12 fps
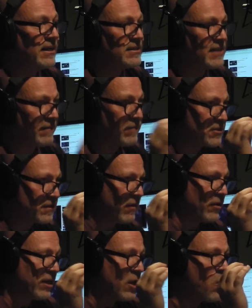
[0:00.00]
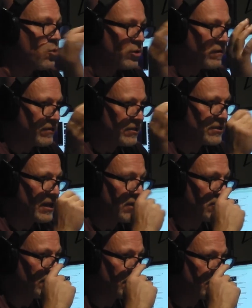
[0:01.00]
to say. First of all, mm. the hmm. owner of this
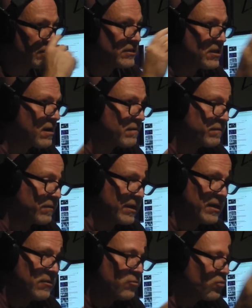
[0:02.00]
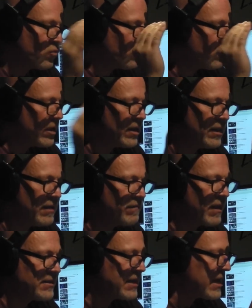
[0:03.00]
station is a guitar freak. Oh. A really
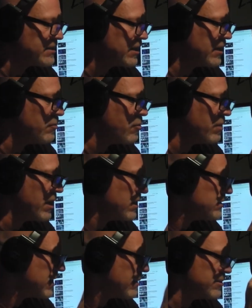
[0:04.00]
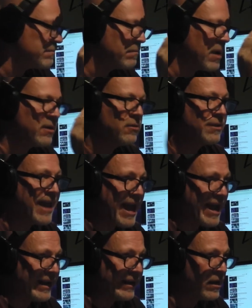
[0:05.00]
fantastic human being. His name is Michael
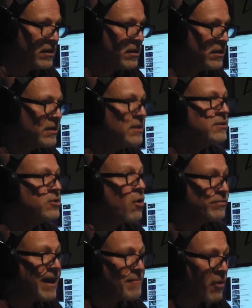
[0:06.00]
Kane. Okay. Not that